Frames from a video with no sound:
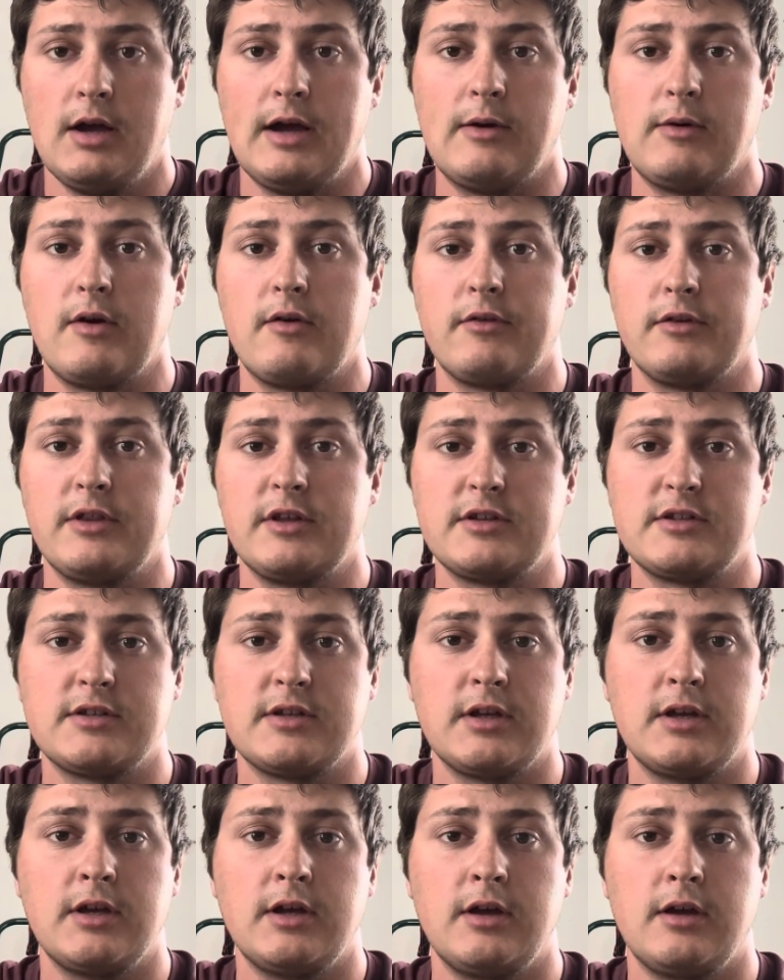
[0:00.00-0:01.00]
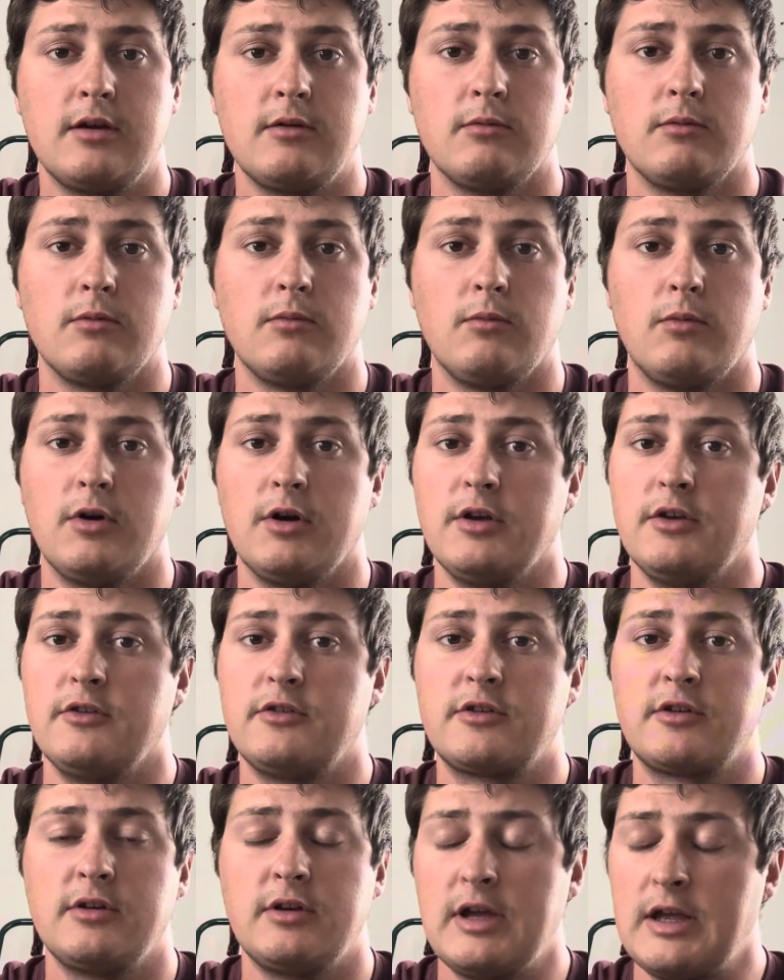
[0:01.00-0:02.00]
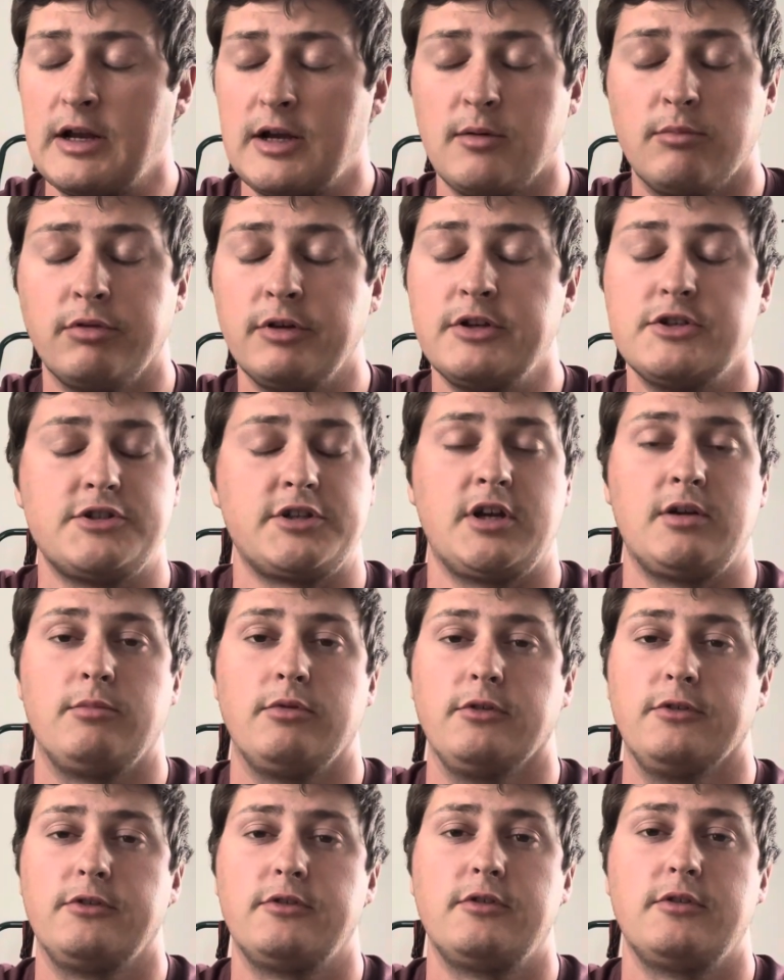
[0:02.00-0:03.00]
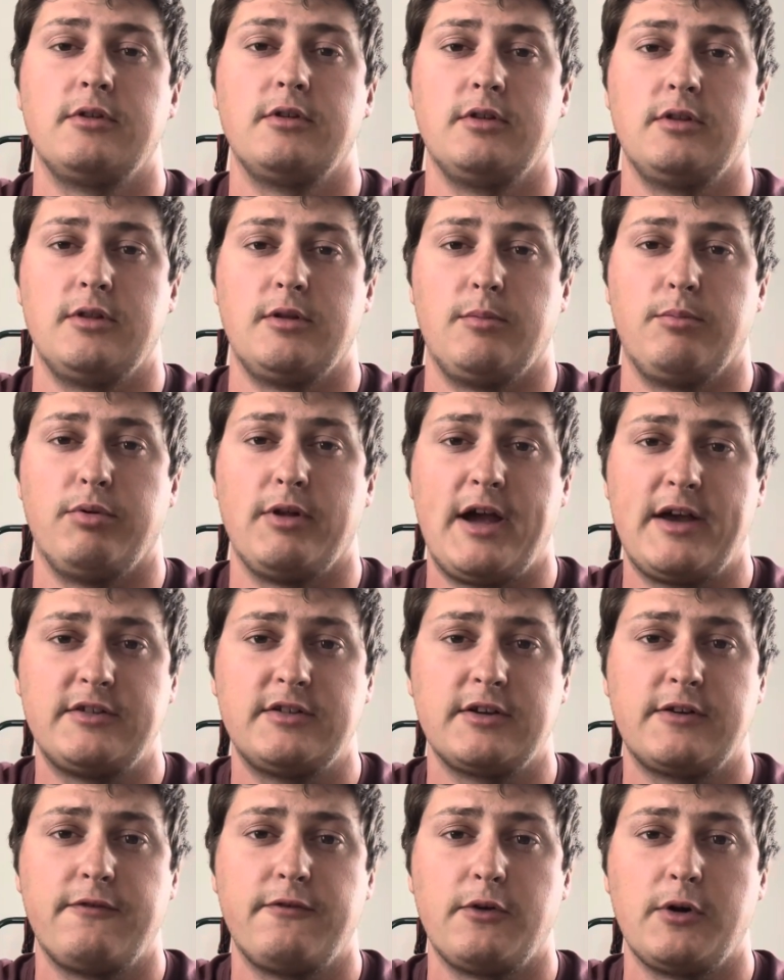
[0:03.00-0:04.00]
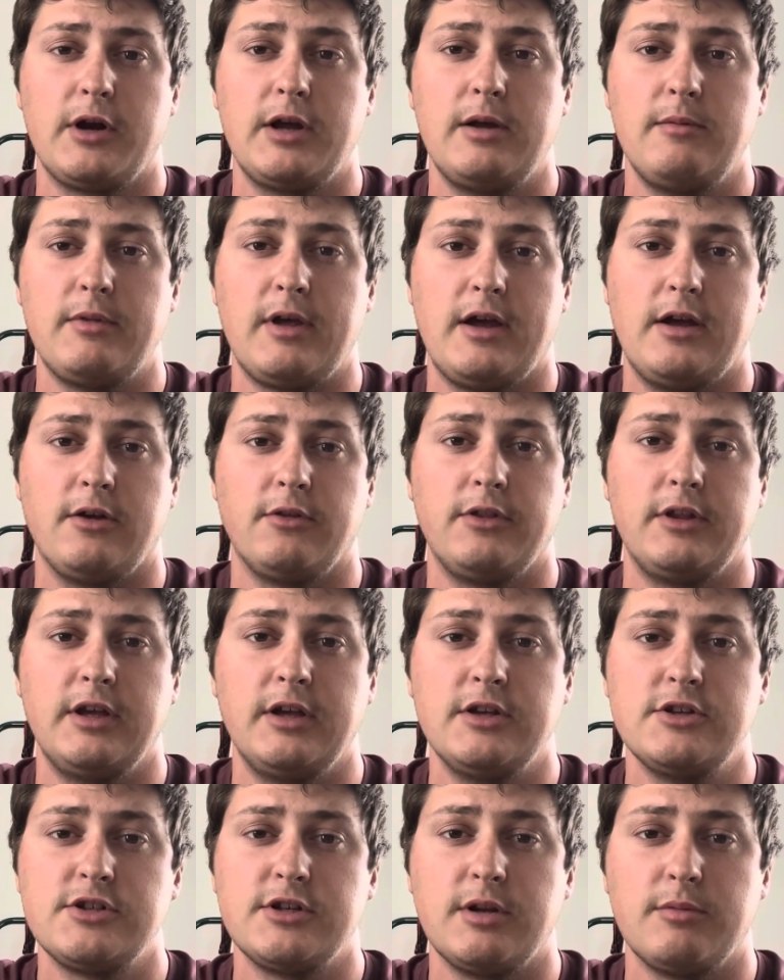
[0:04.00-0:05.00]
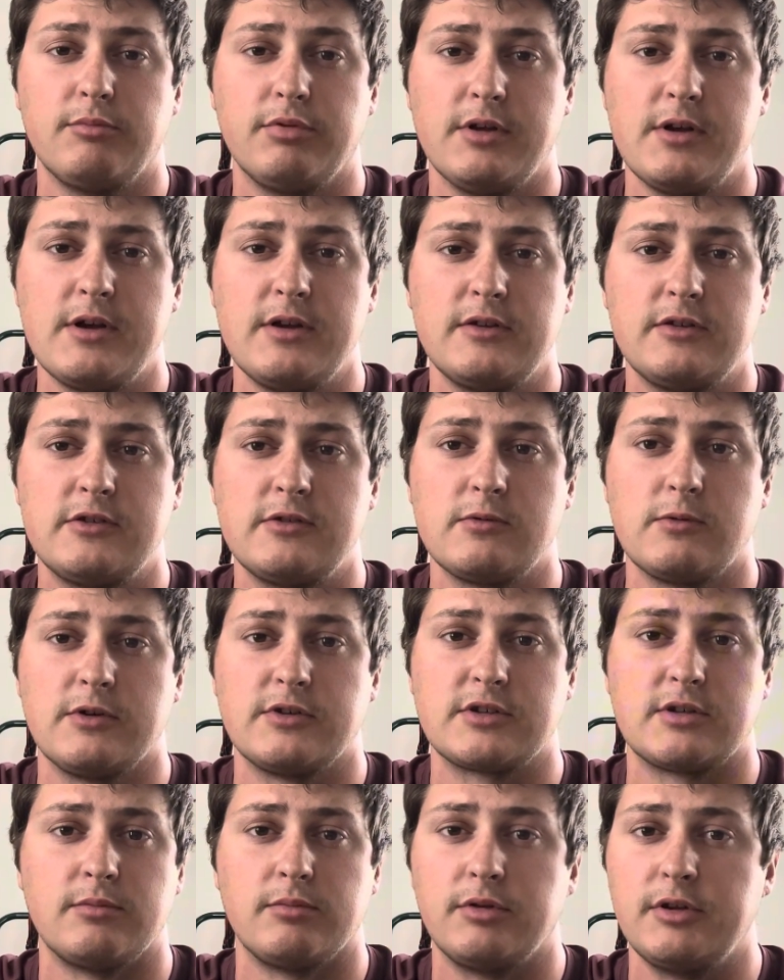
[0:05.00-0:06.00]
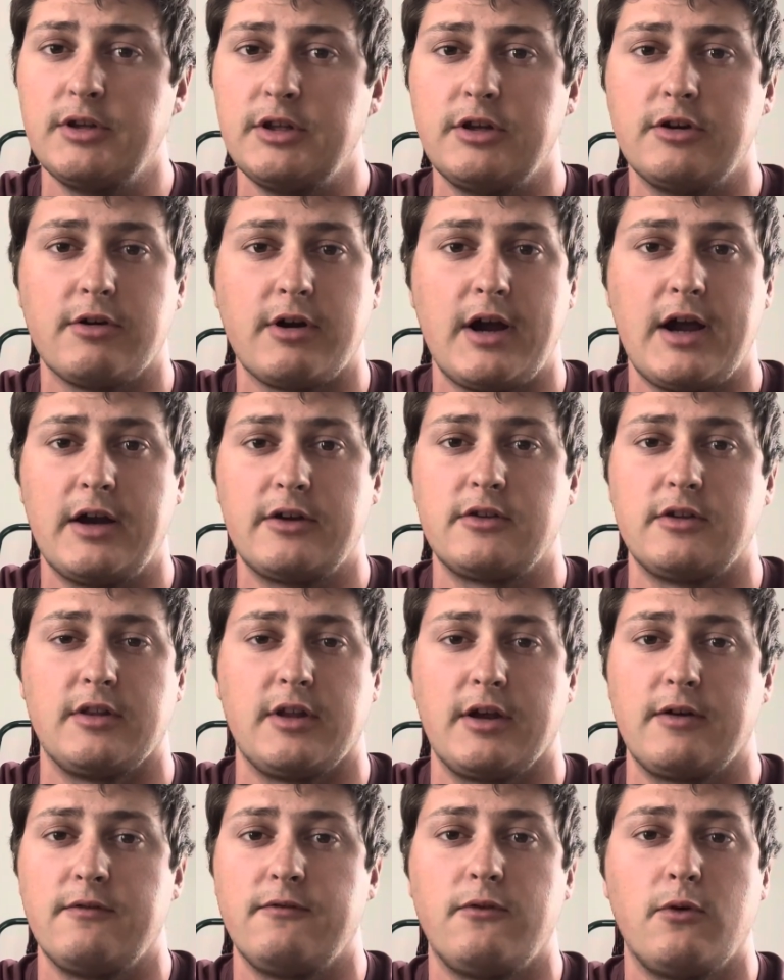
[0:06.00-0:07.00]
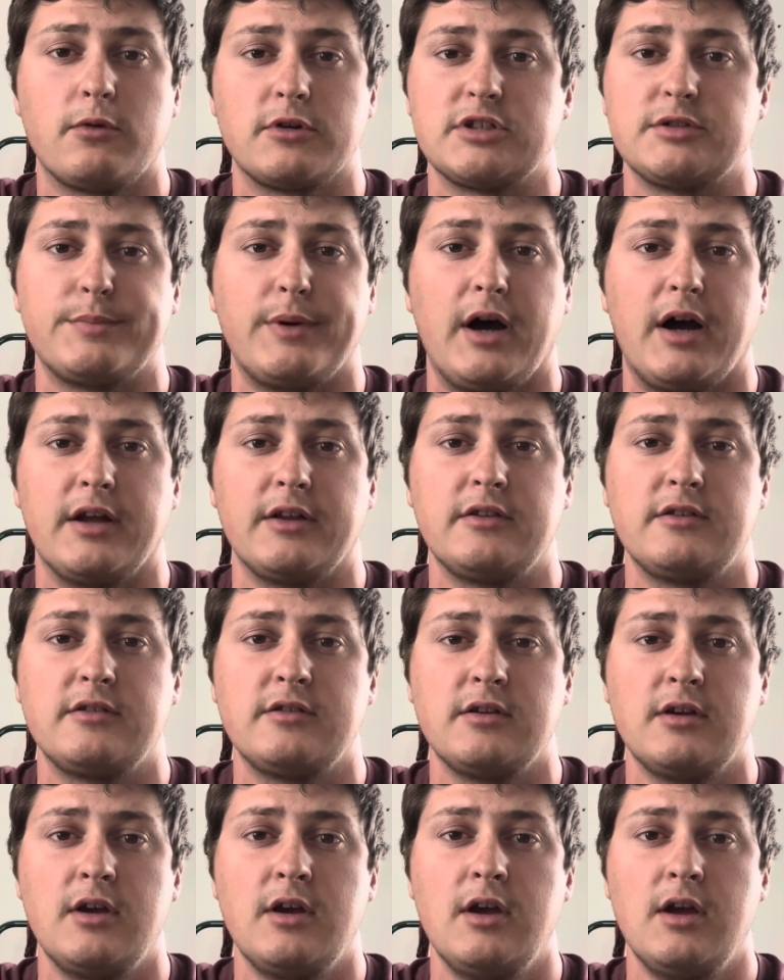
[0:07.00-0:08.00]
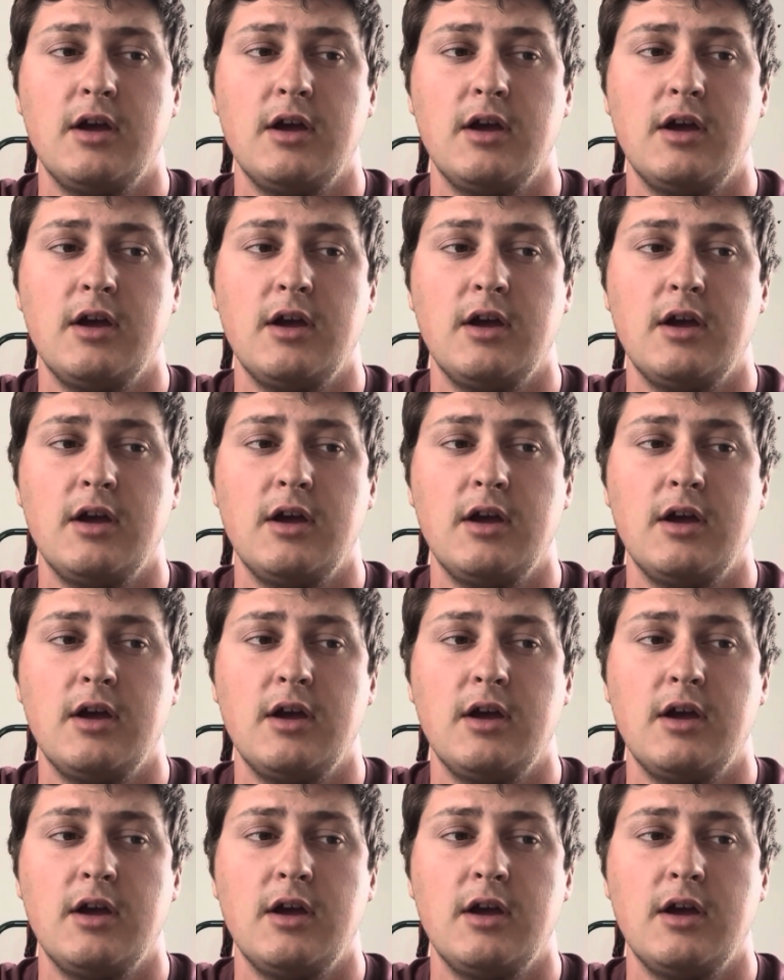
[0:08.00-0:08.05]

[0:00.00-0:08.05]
However, this thing was in complete shambles. The plastic frame that held the engine in place was completely cracked in like 4 spots.